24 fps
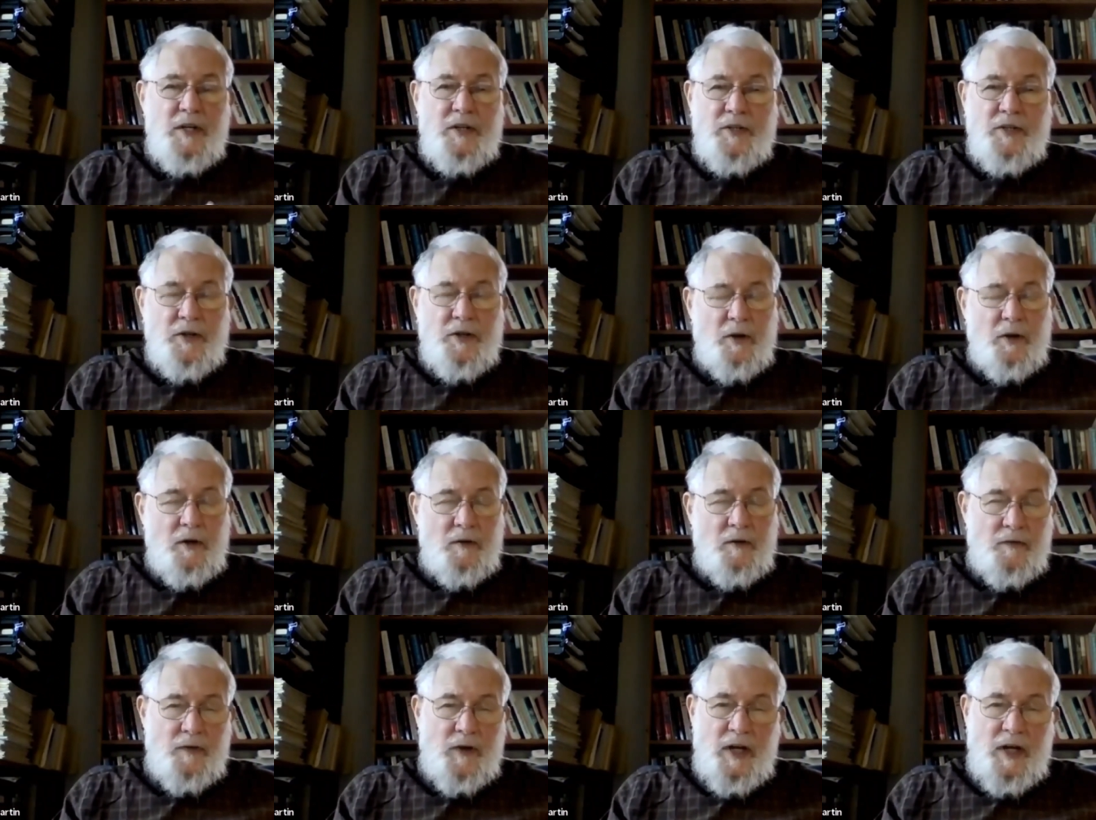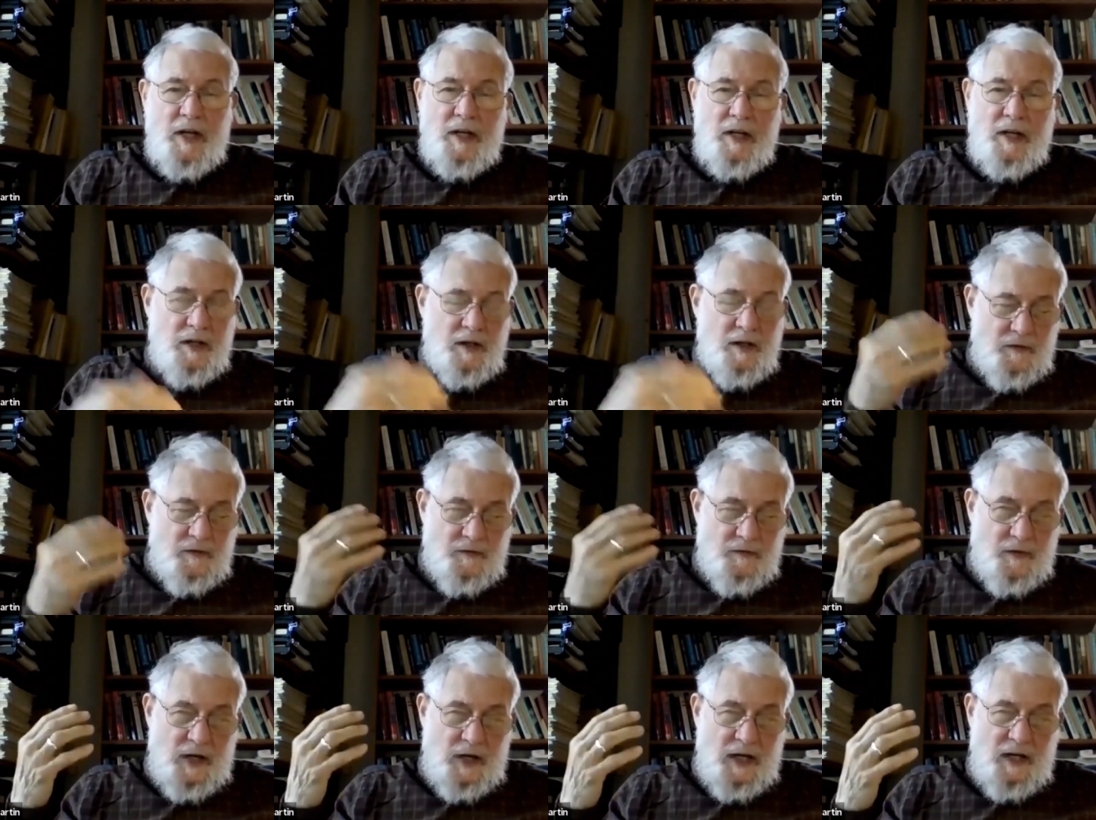So if I
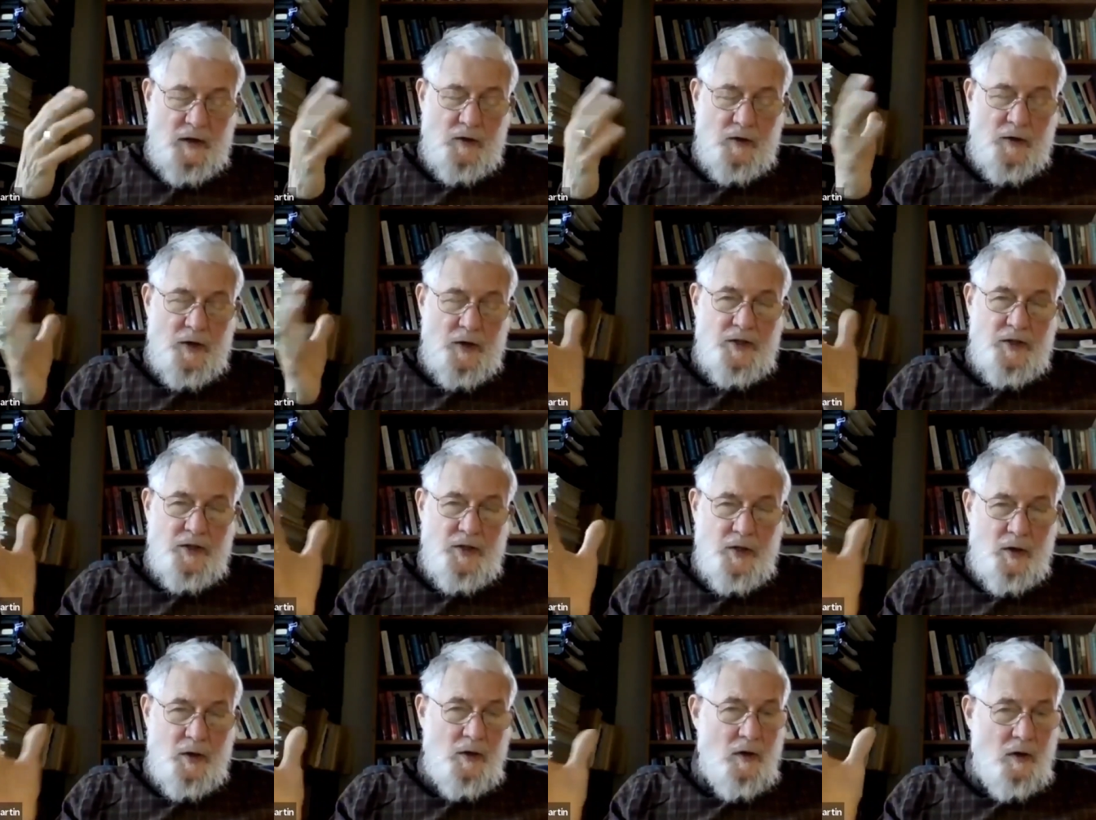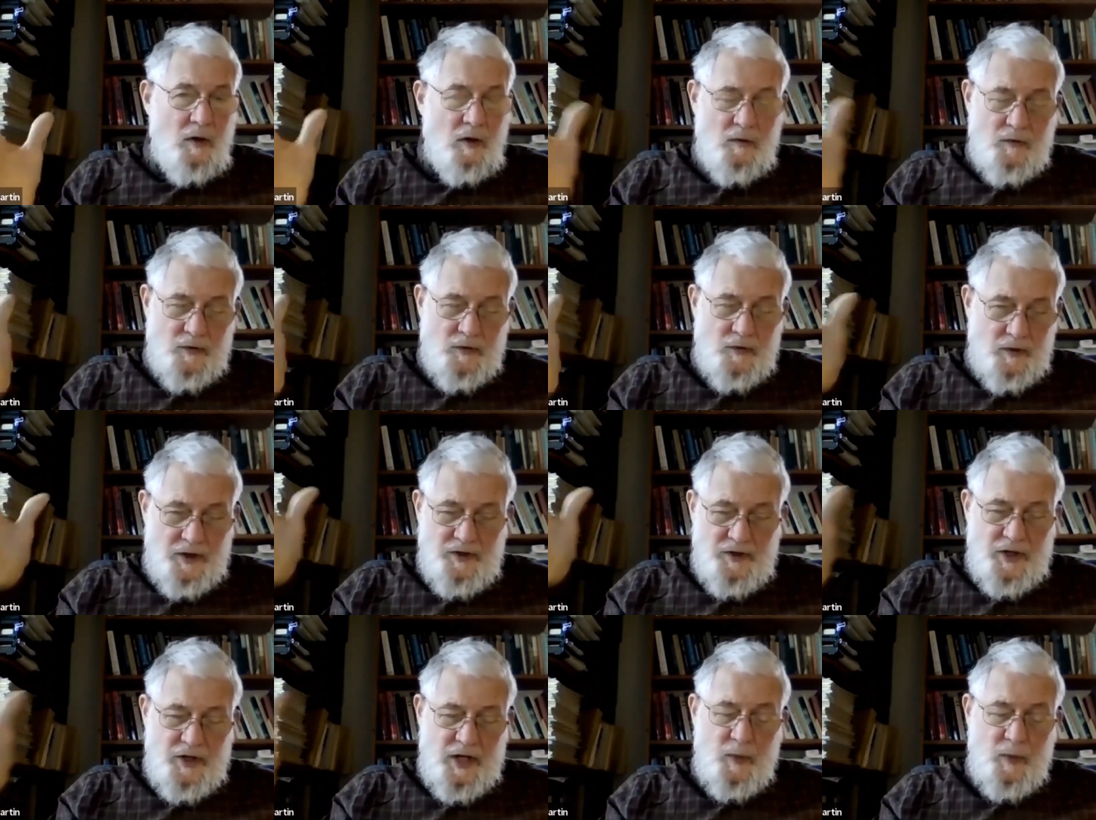if I go to Togo,
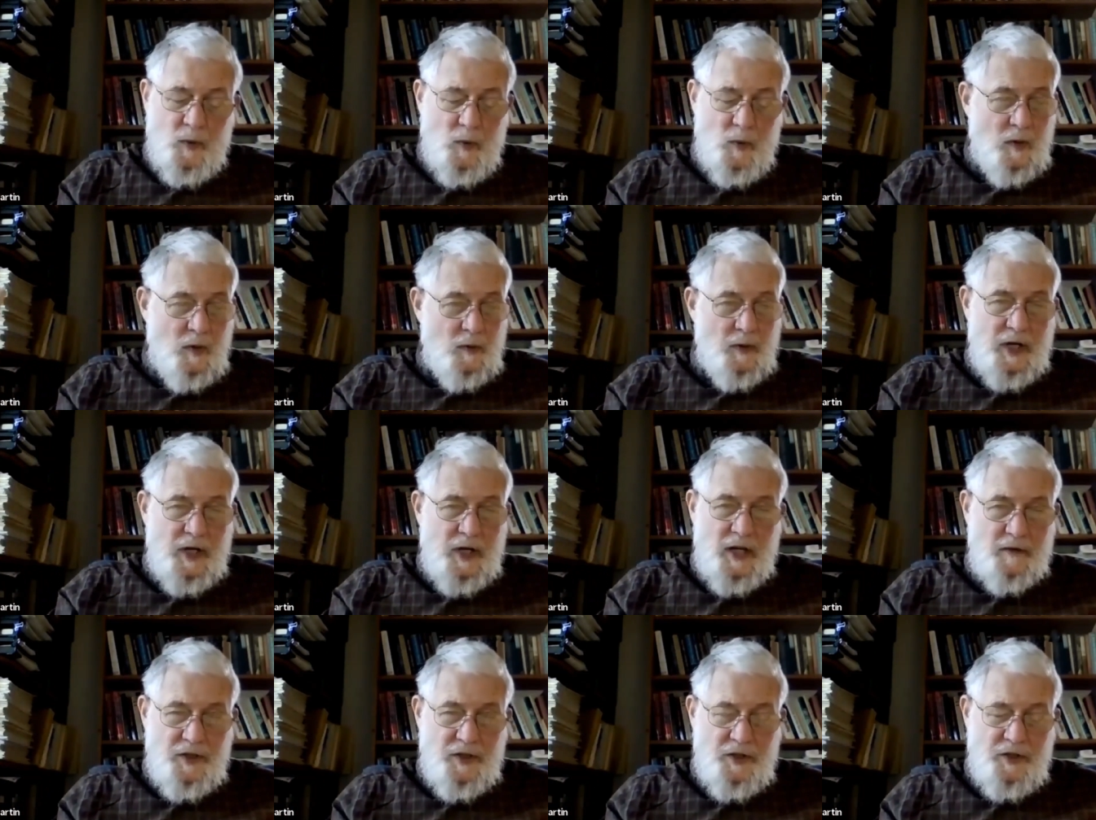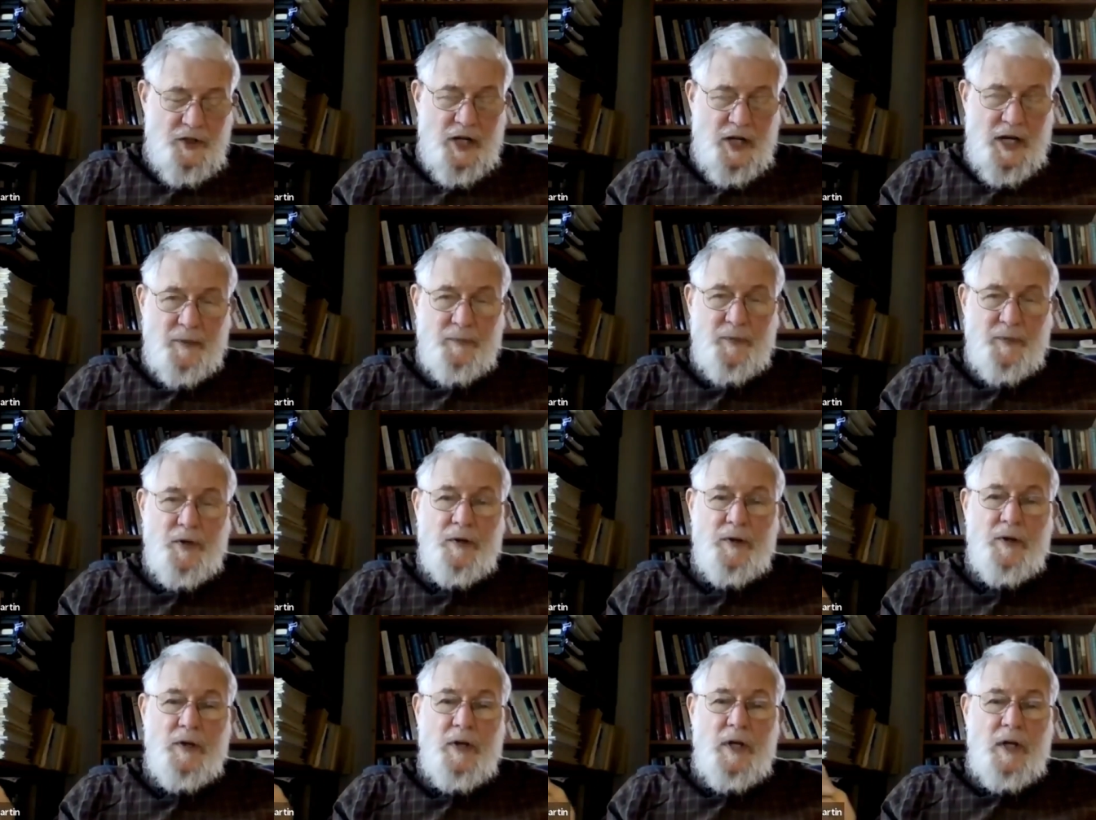for example, where we have a
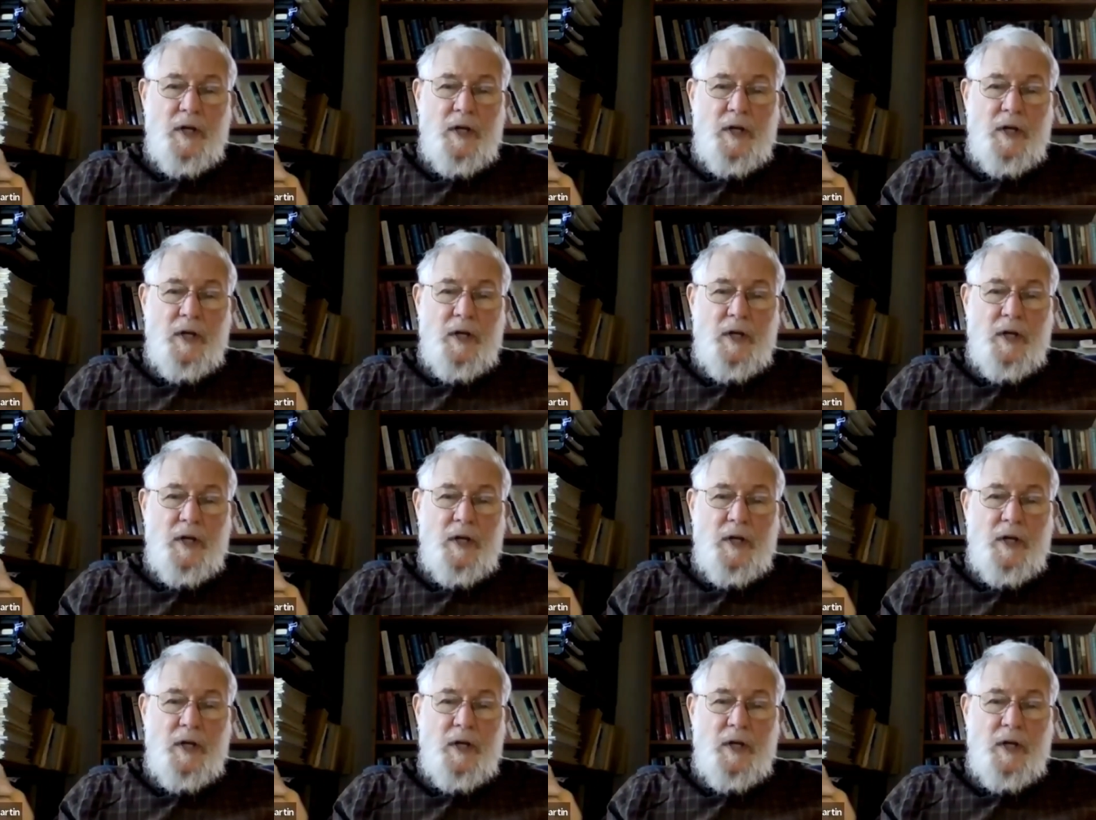chapter,